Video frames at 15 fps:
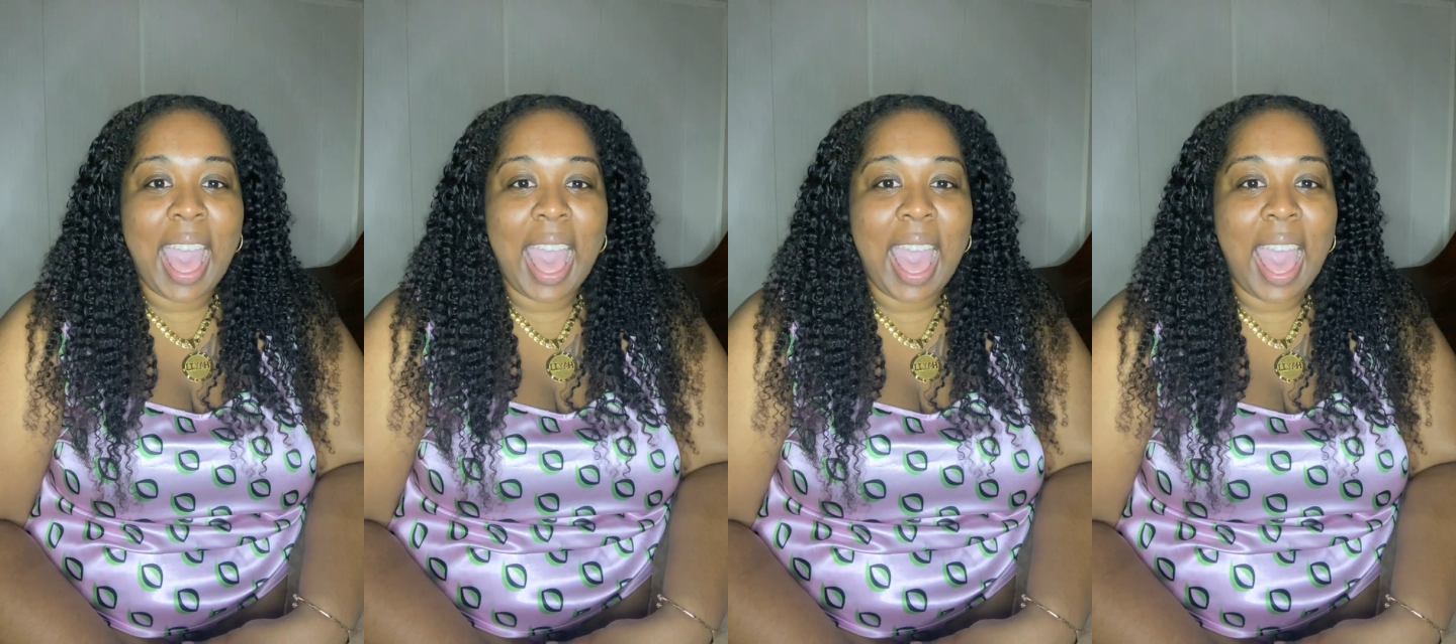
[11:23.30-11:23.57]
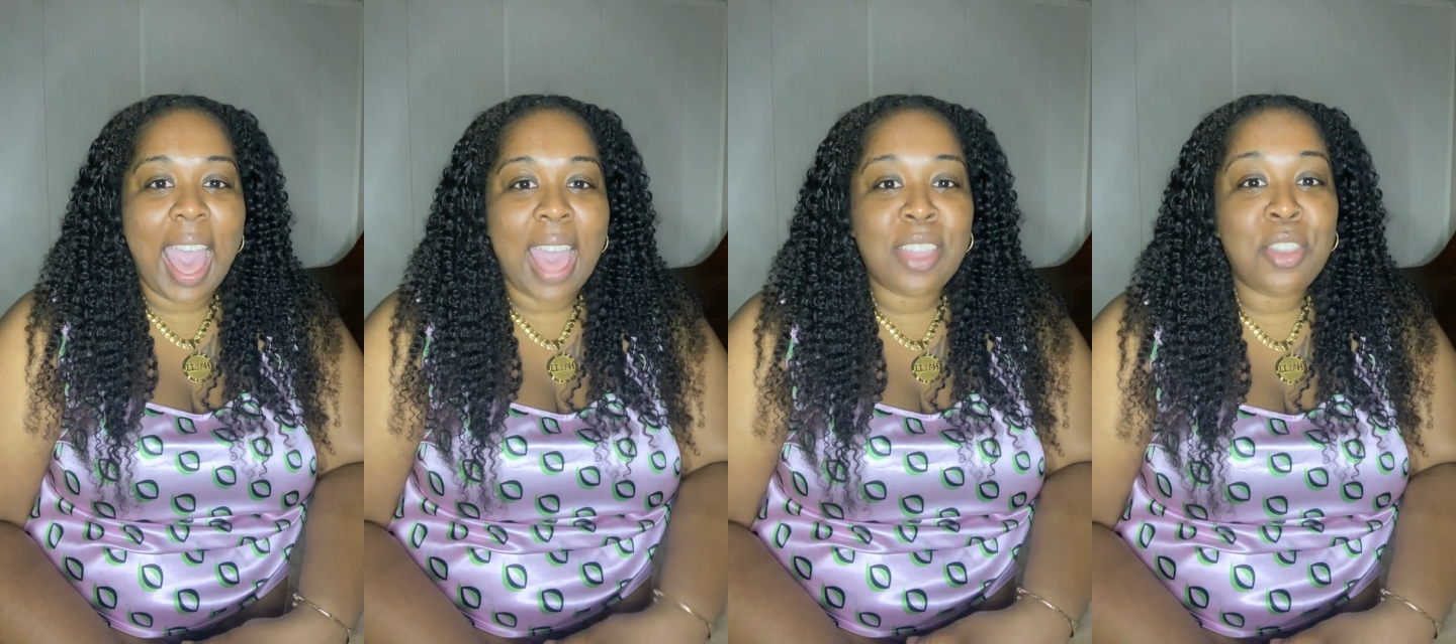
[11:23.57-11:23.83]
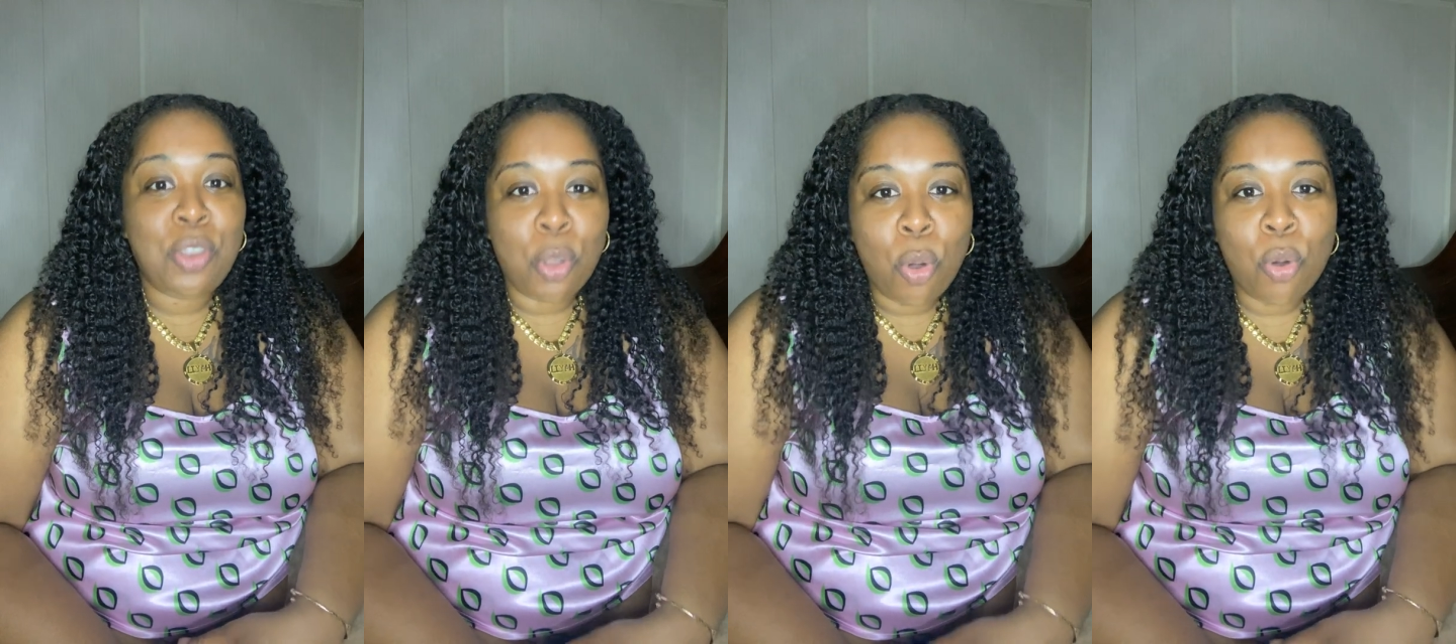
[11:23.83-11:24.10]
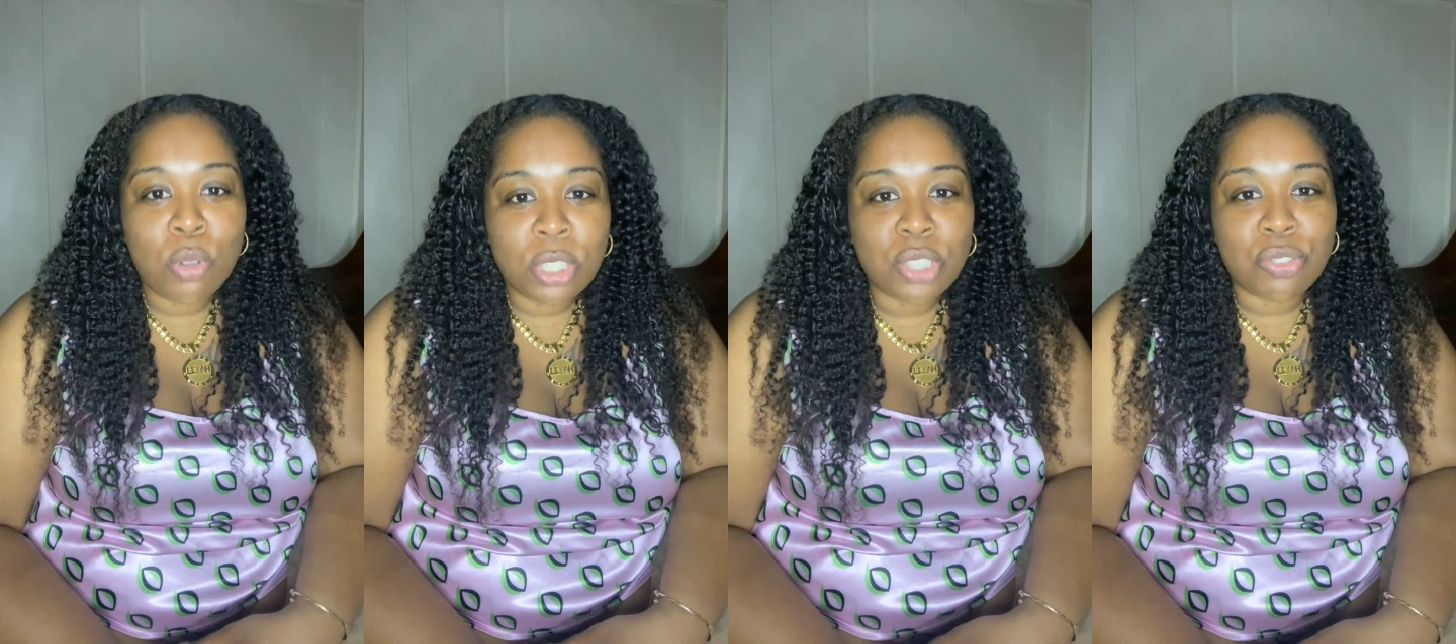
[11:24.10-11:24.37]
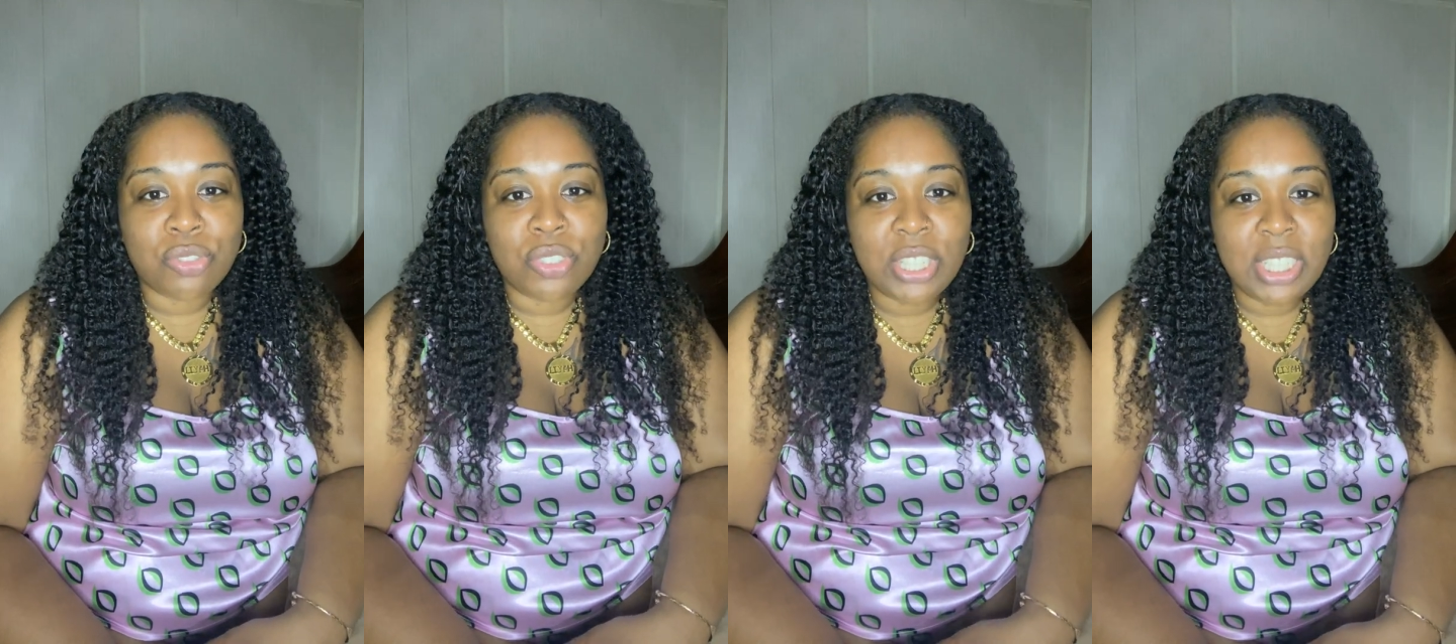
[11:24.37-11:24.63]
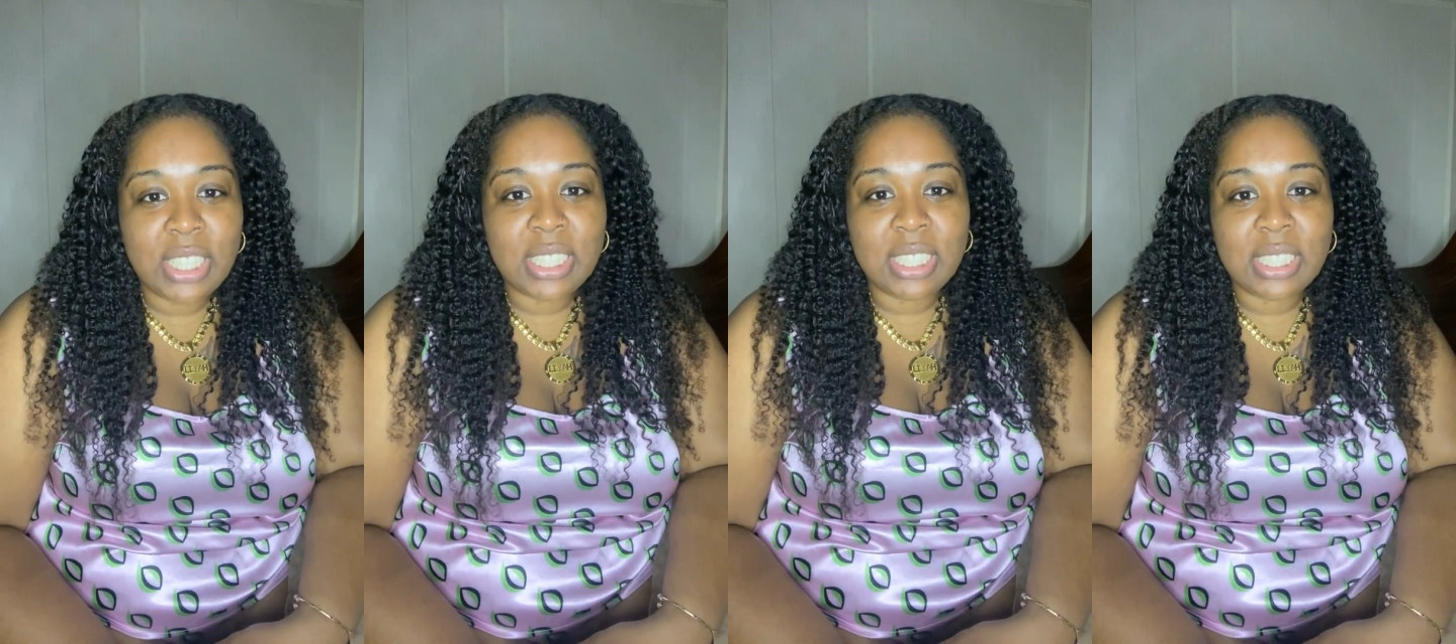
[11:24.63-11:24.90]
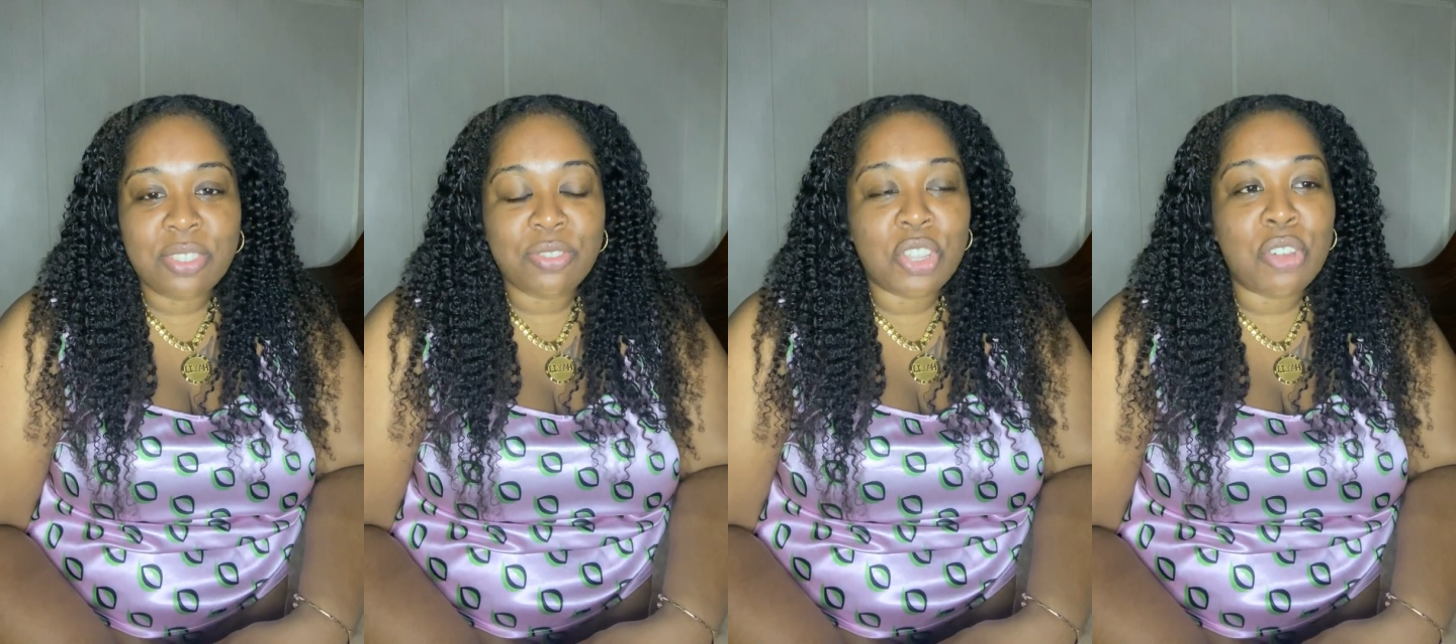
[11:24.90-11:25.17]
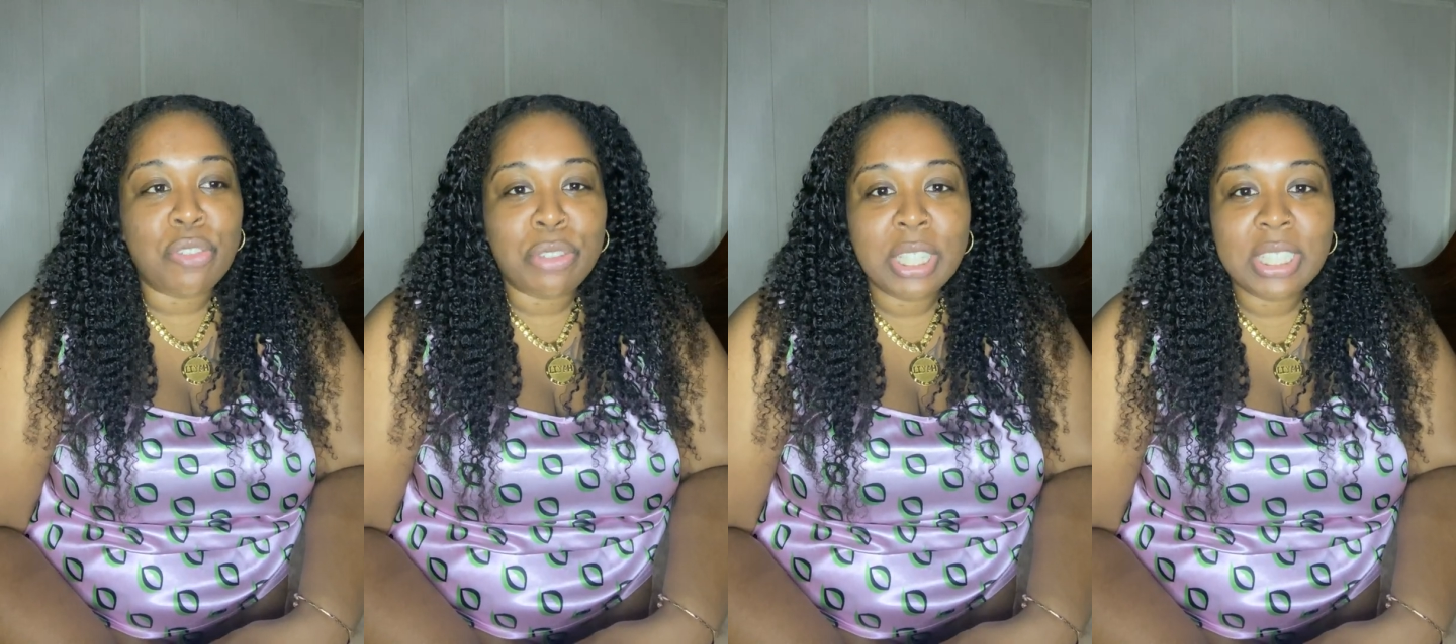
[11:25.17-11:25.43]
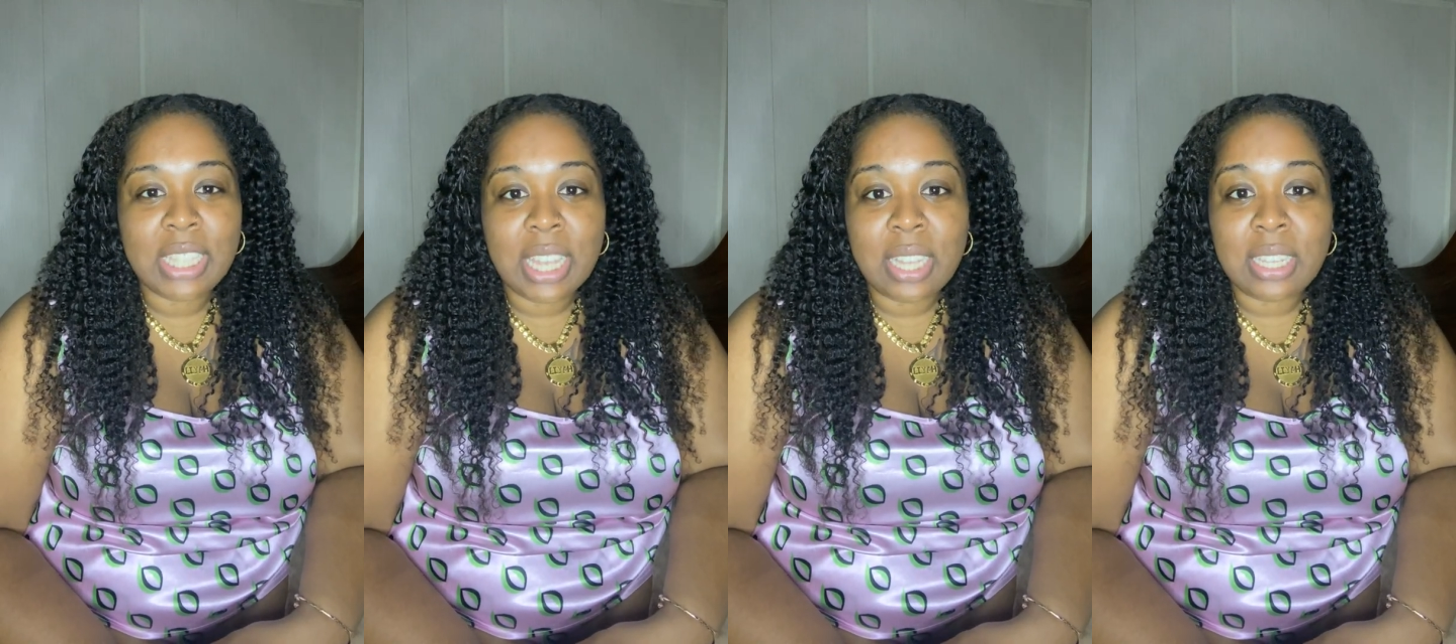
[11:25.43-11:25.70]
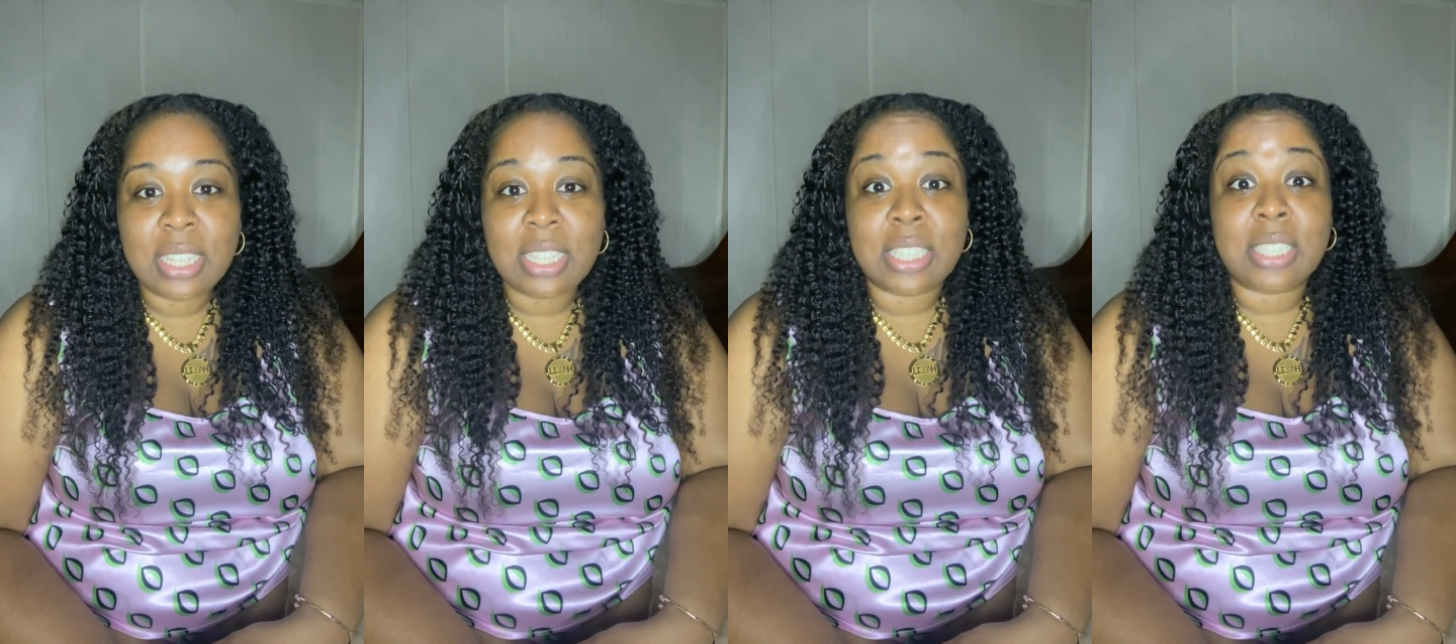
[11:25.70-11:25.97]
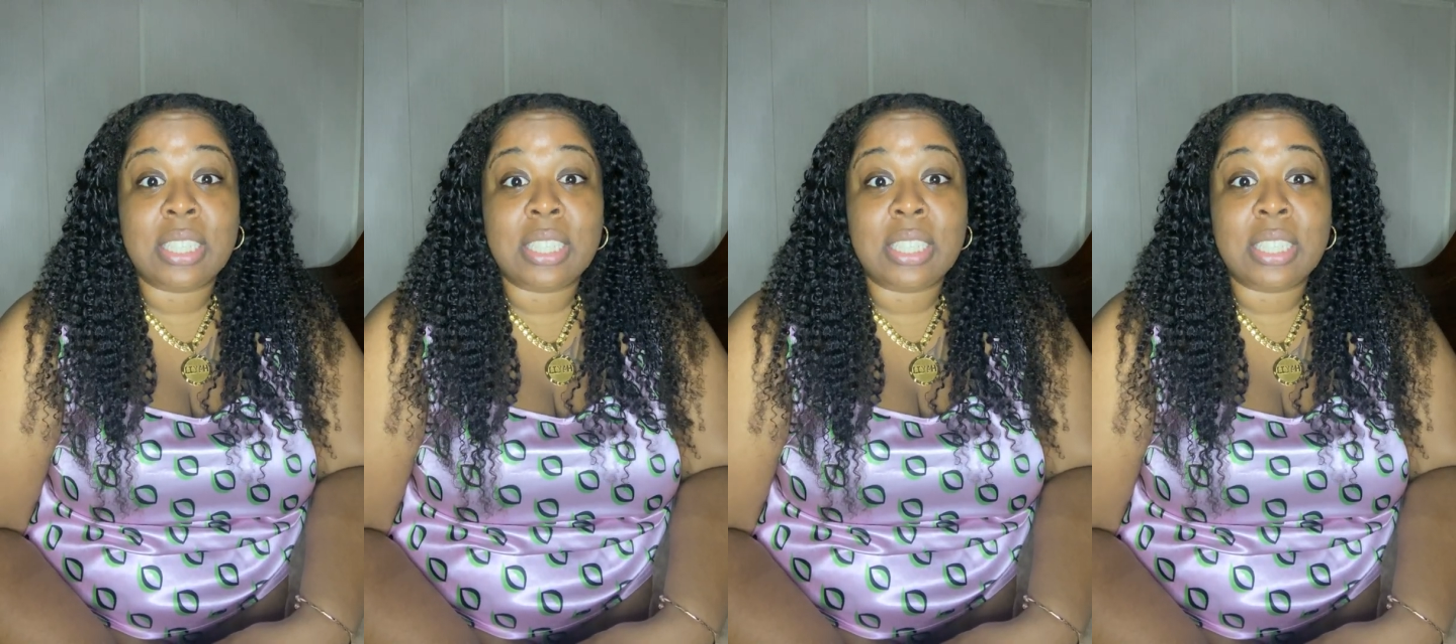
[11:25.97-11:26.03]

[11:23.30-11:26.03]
I know the retailing is